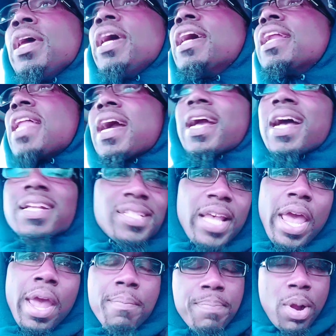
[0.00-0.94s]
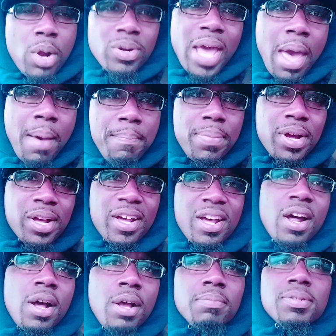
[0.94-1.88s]
And like I said, bro, that
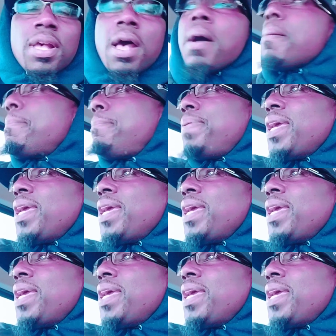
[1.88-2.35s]
becomes a